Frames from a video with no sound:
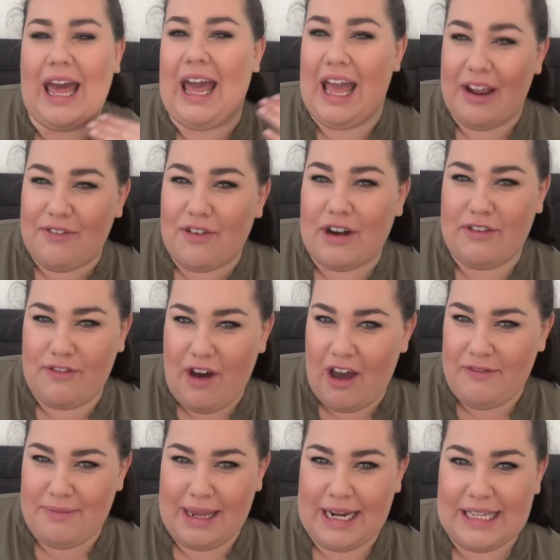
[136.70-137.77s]
every
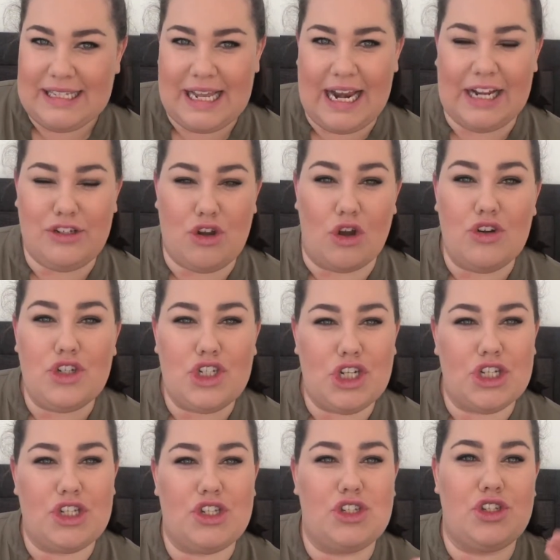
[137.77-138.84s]
5 minutes, and I don't
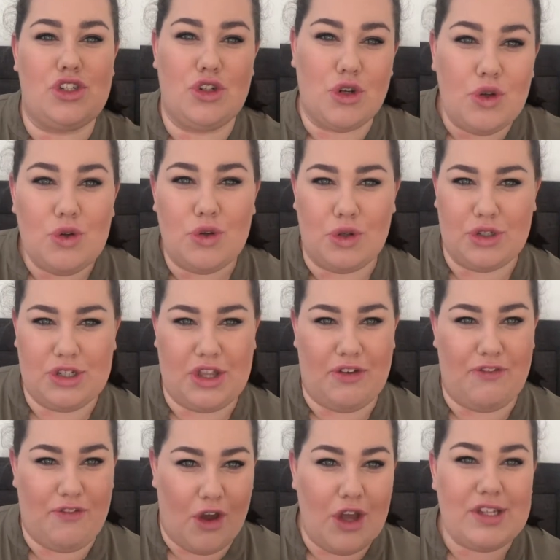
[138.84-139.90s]
just snooze the
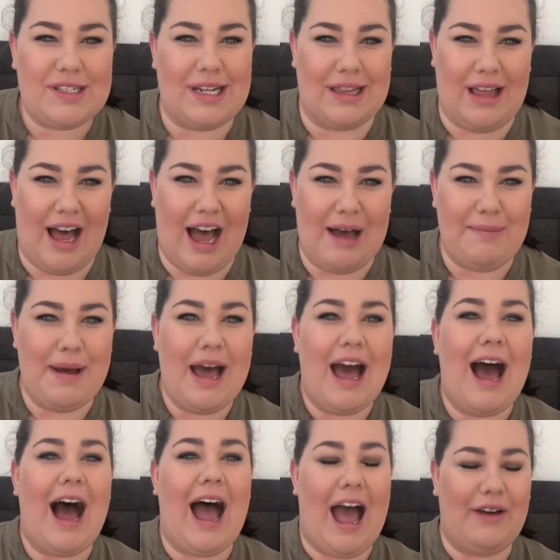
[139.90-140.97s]
first alarm.
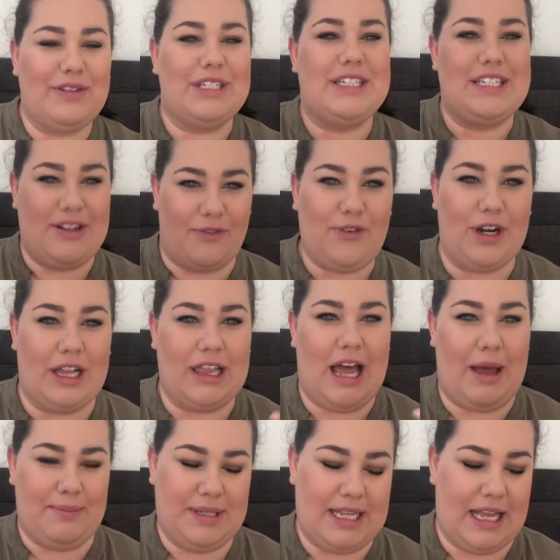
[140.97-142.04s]
I have a different
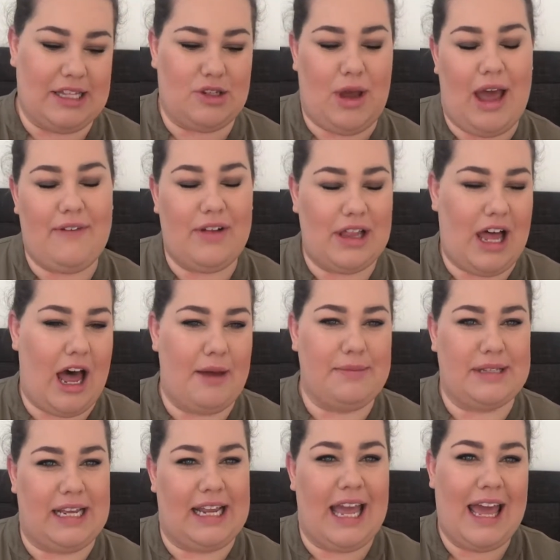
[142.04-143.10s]
alarm set, so I have
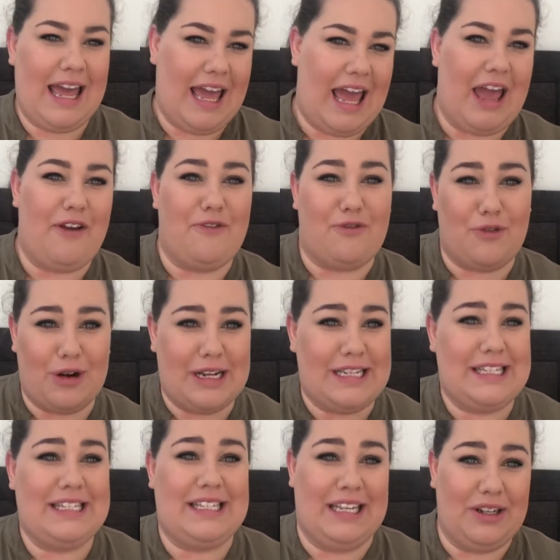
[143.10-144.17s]
alarms like every
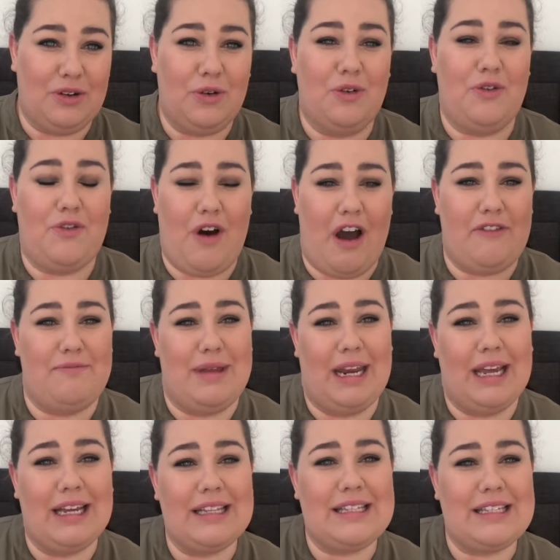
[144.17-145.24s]
single 5
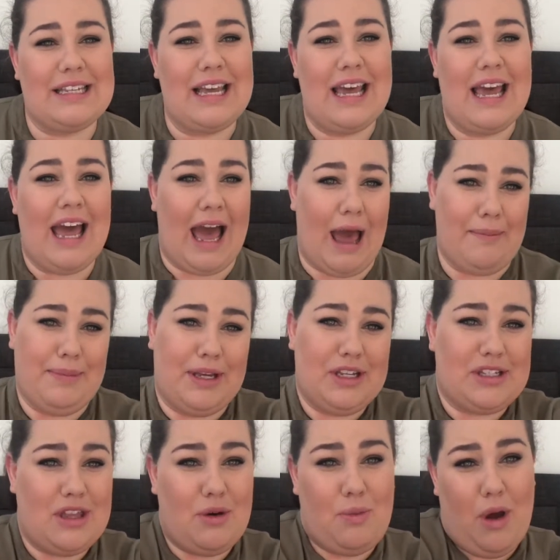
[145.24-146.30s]
minutes. And
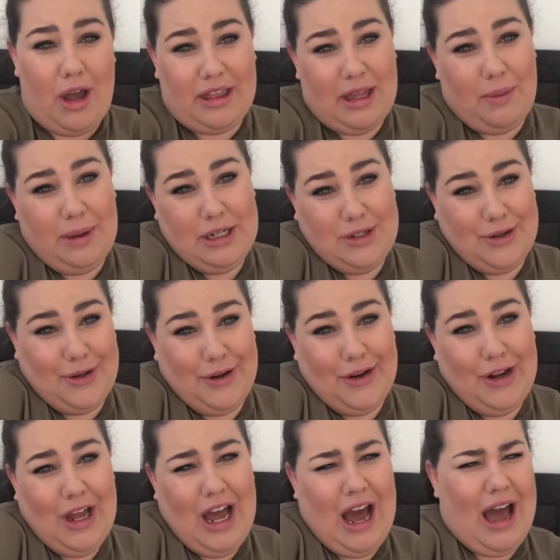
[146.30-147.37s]
because of the work that we do,
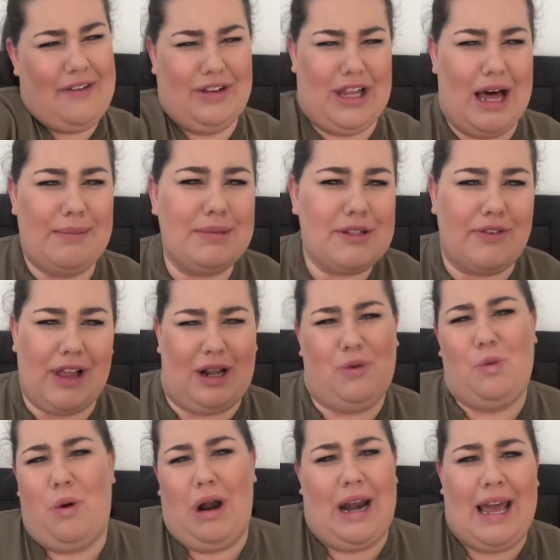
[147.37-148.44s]
I have alarms for like
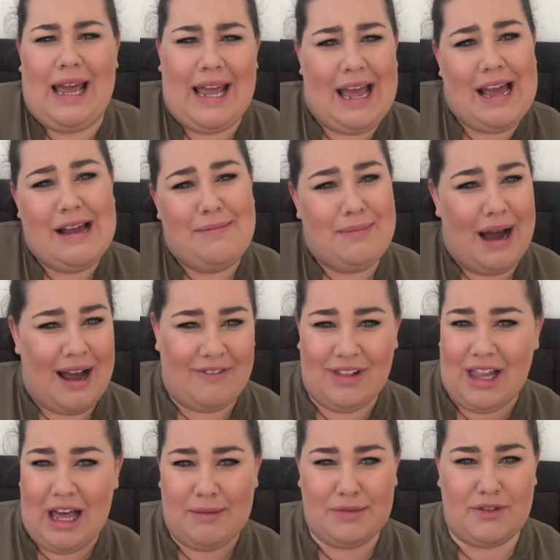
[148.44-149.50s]
1 a.m. I have
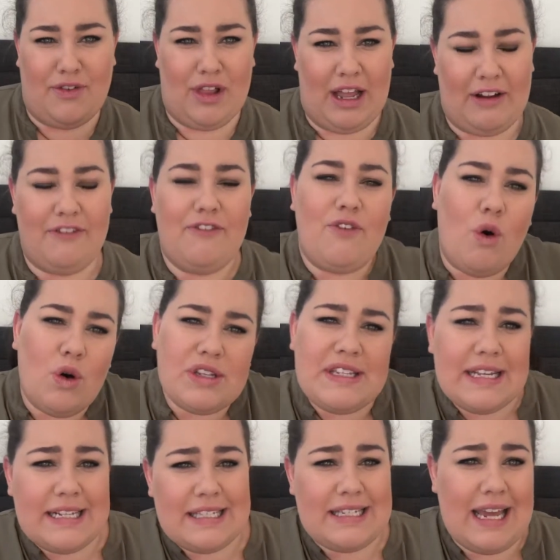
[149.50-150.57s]
alarms for like
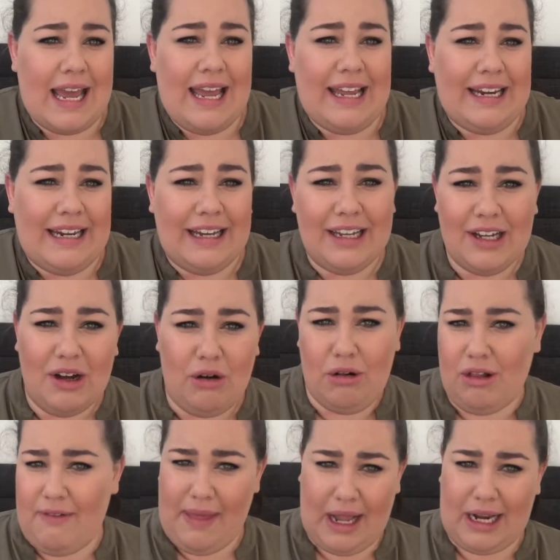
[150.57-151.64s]
4:16,
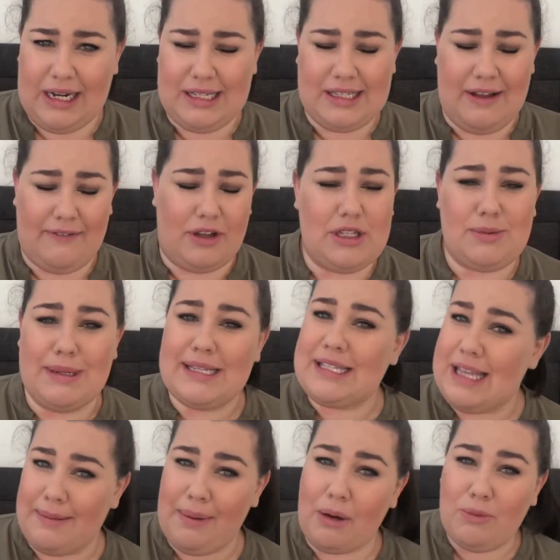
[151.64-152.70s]
all of that kind of stuff, because we
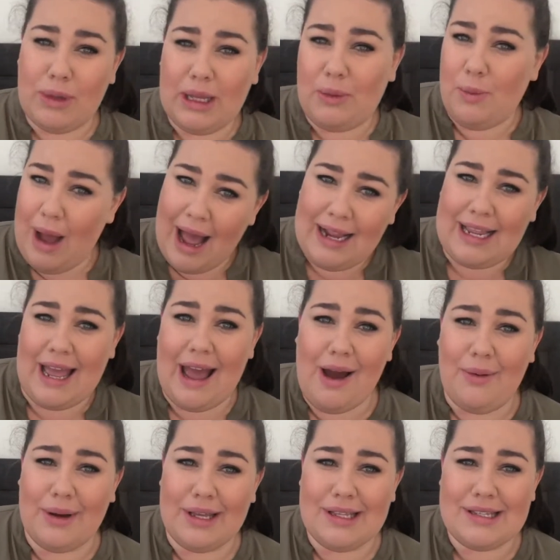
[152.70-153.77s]
sleep a really whack
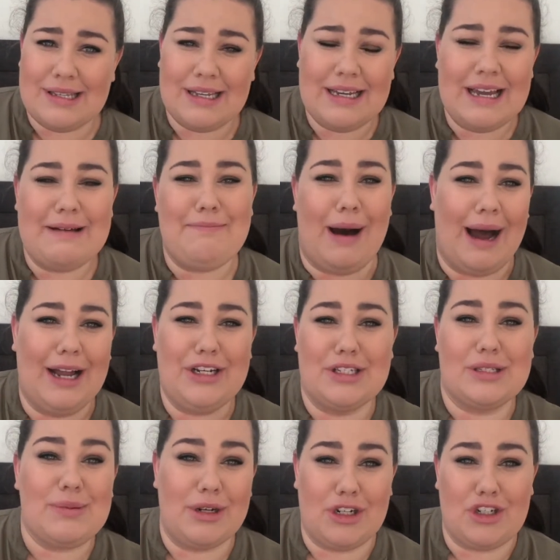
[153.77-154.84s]
hours. But I
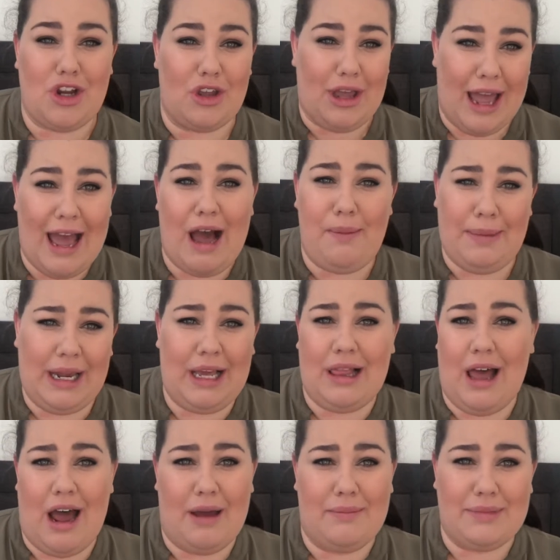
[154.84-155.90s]
just want to show you how many
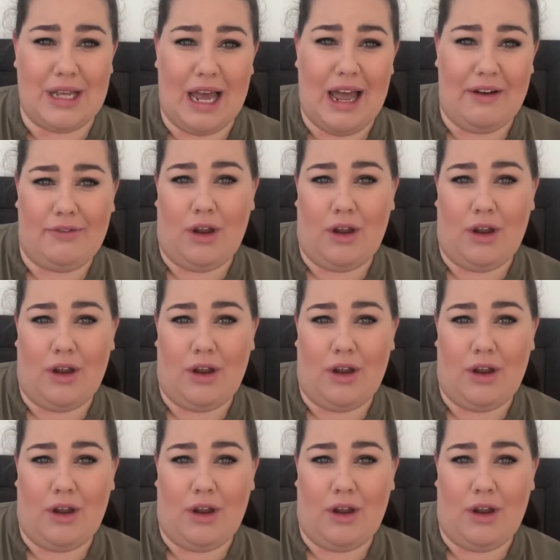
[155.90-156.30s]
alarms I have